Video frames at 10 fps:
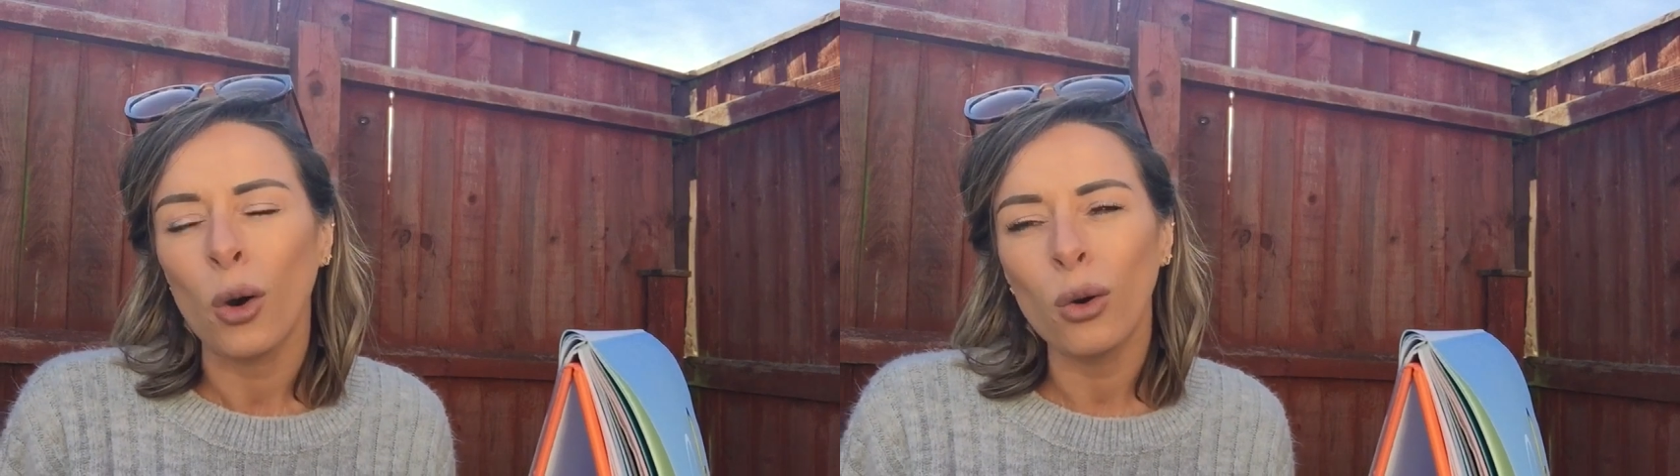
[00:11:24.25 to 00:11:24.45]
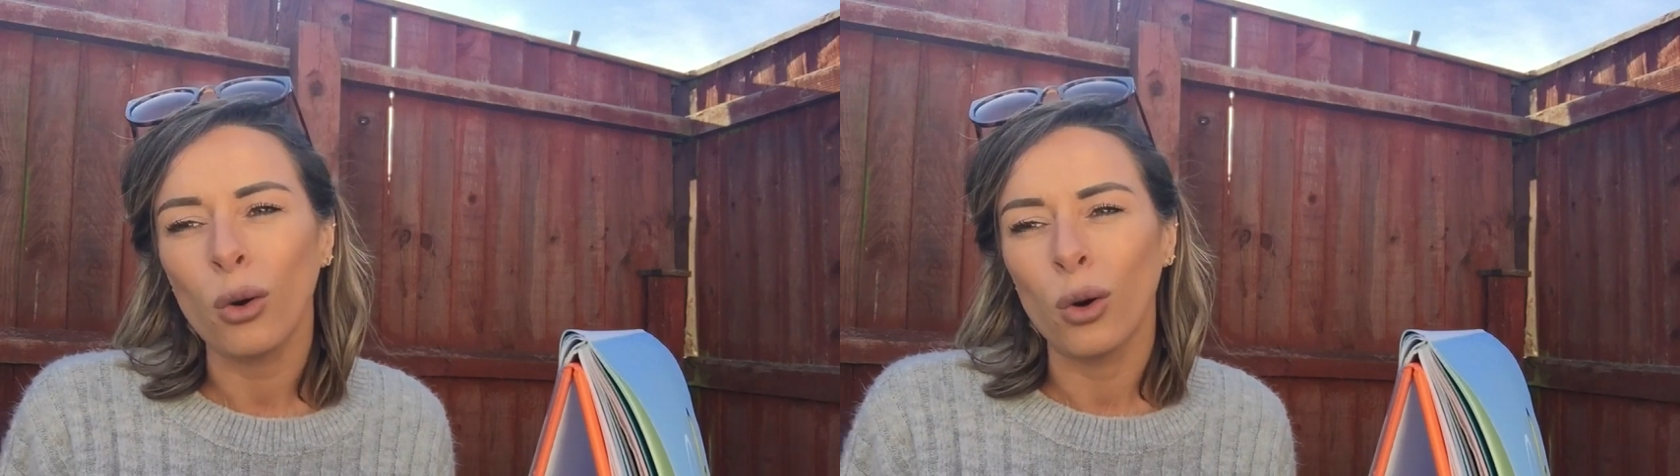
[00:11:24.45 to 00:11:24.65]

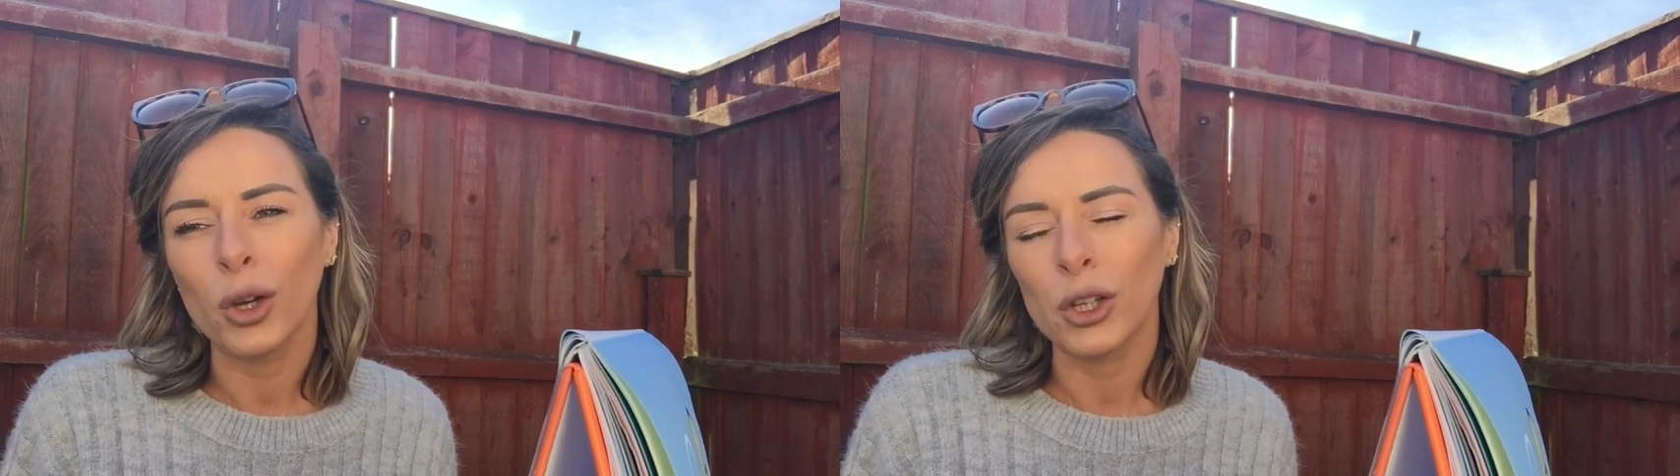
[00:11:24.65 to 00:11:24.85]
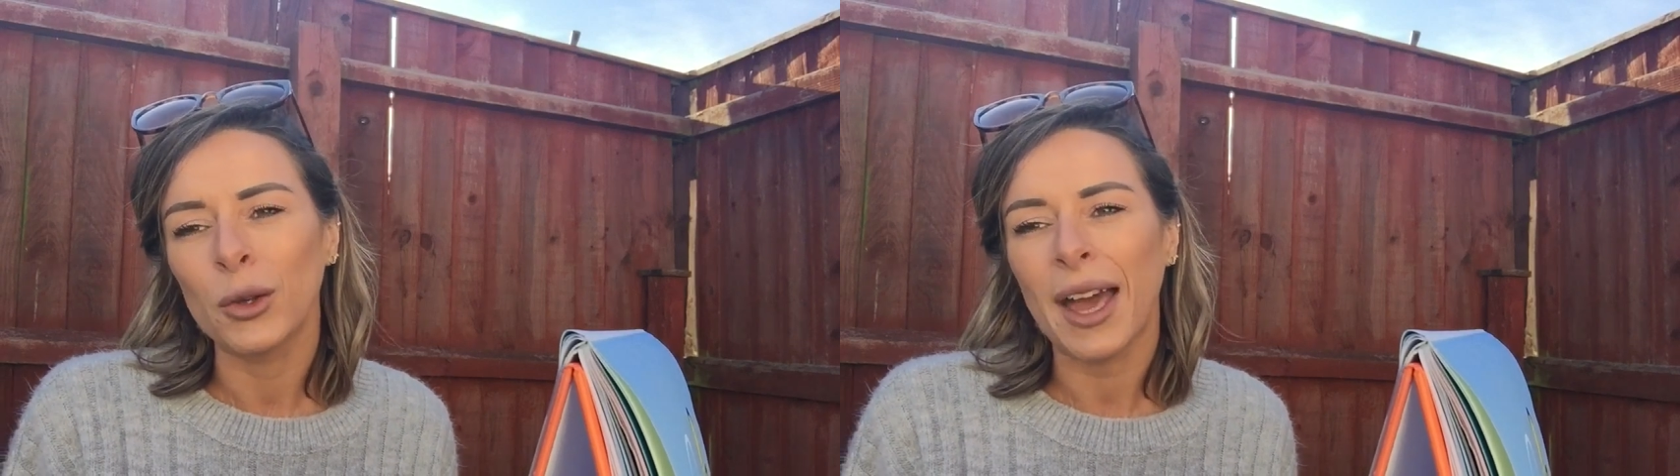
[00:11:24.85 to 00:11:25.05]
or
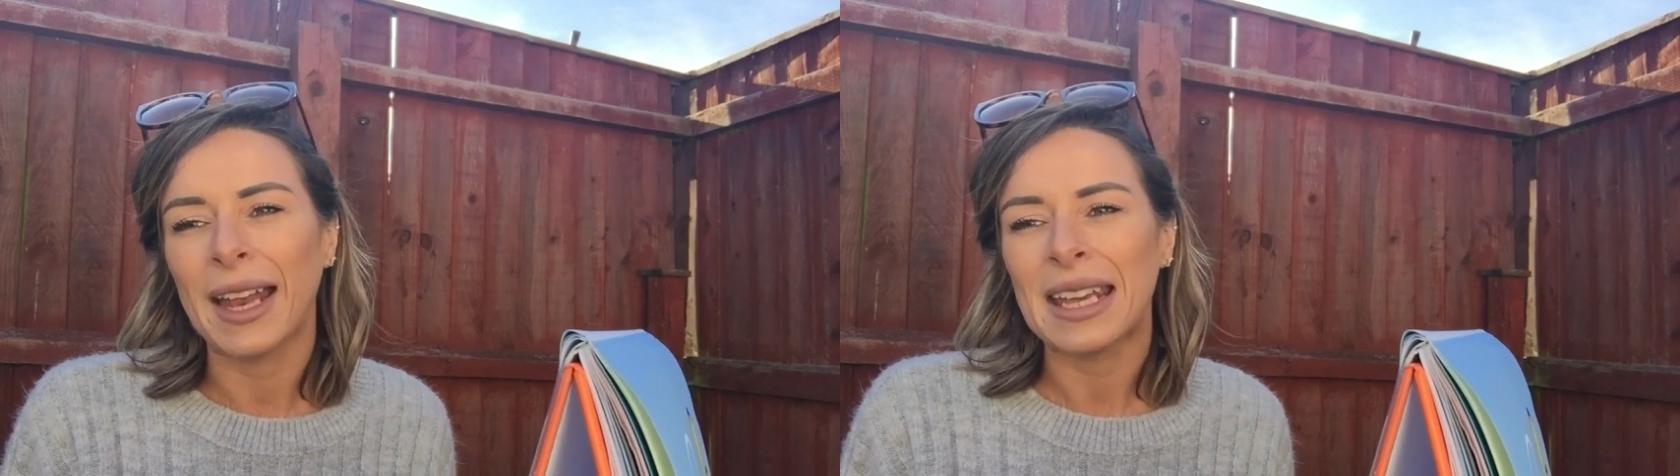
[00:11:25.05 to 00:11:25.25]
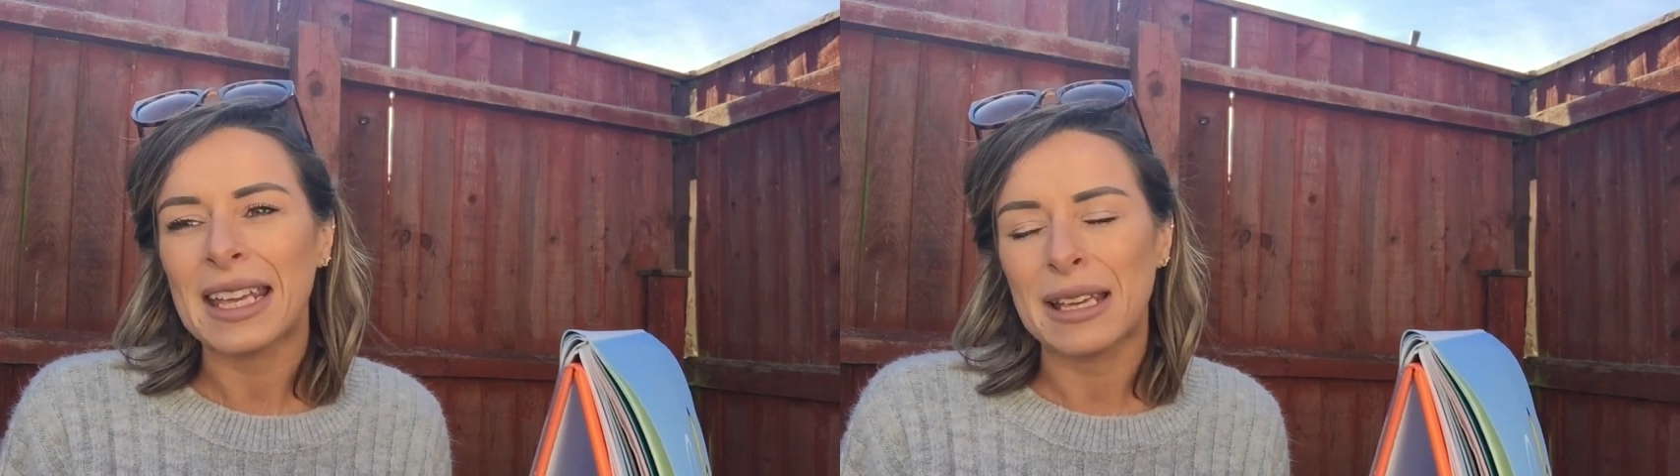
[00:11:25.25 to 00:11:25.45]
you
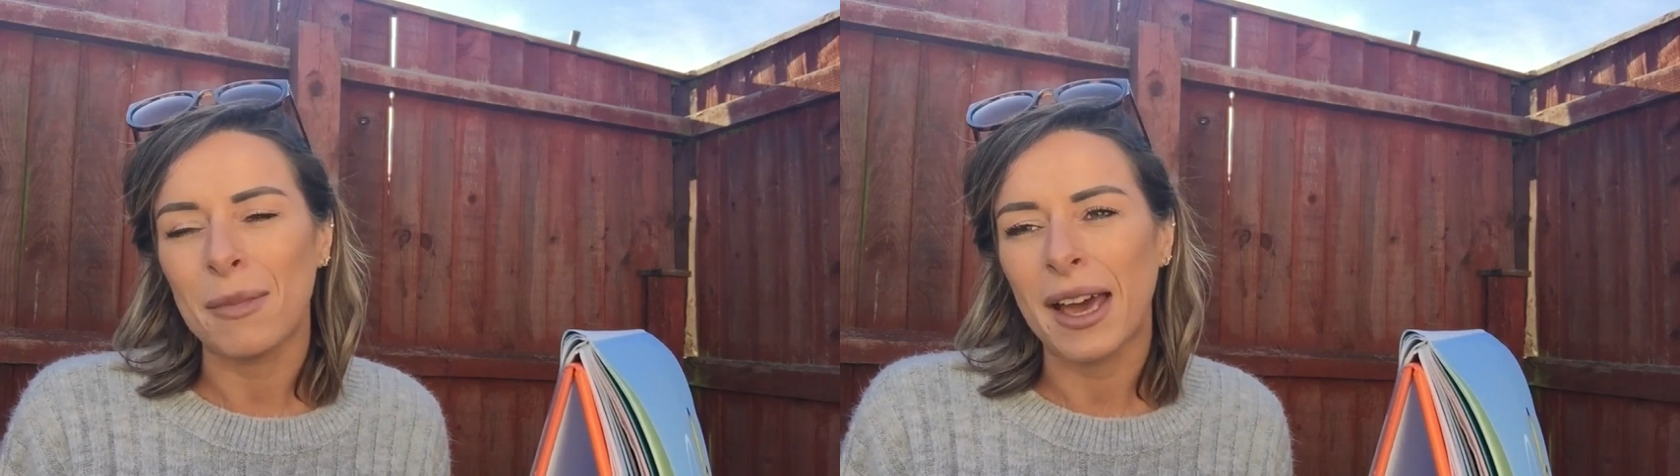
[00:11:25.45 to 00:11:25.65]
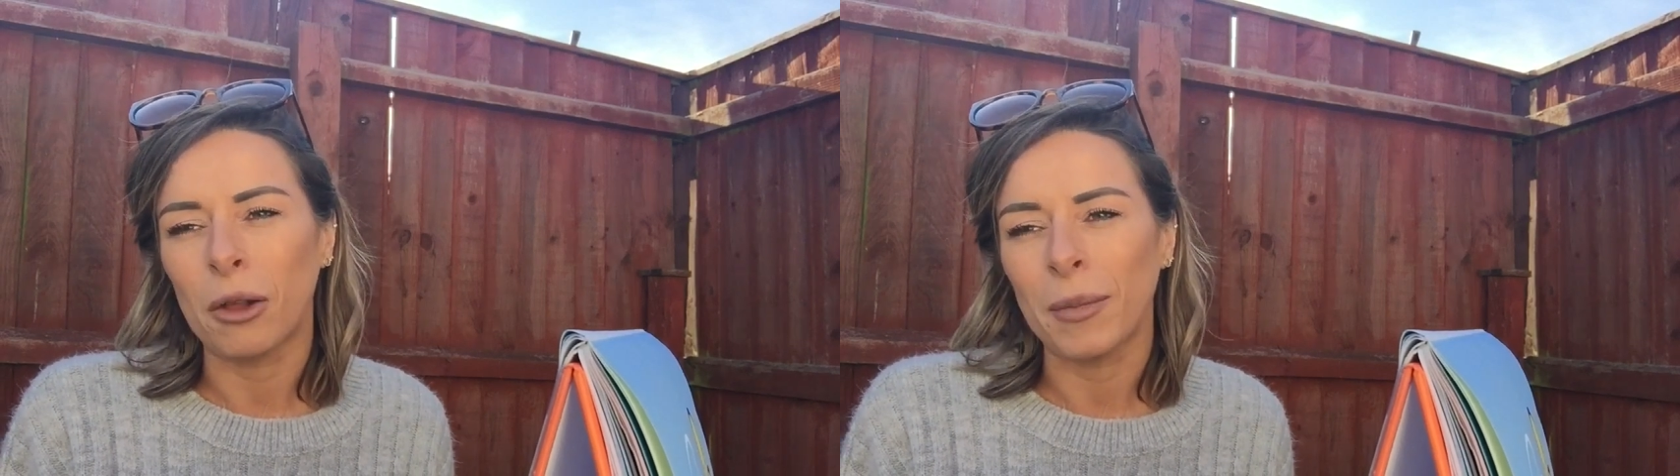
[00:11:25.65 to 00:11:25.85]
can
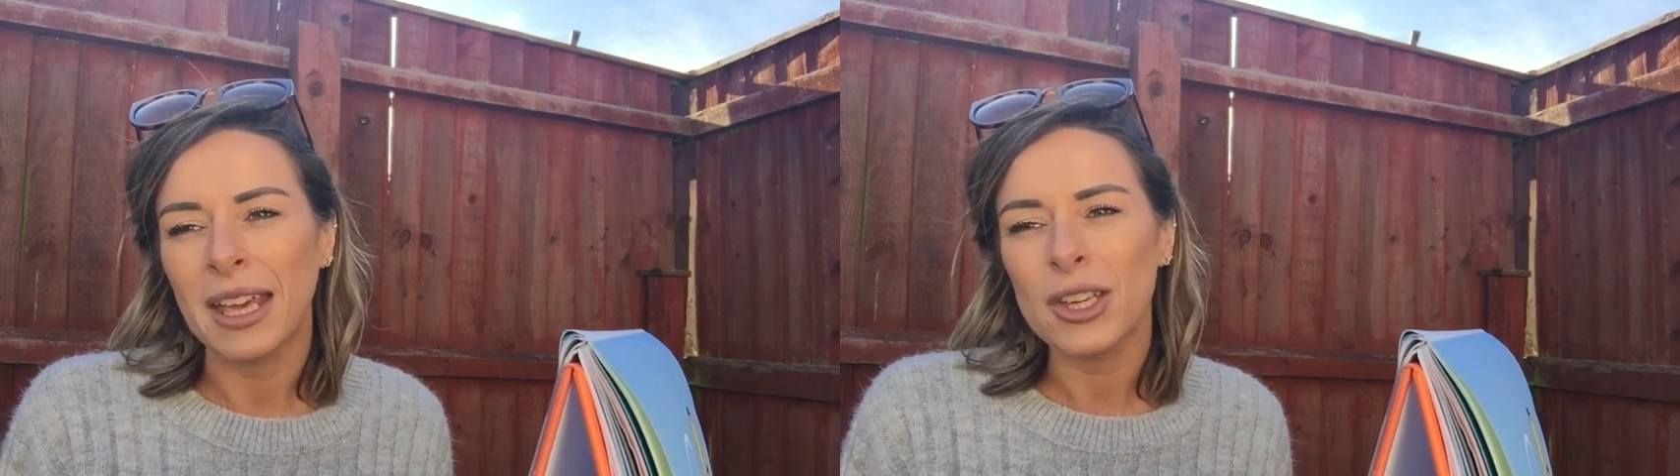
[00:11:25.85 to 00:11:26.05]
email me.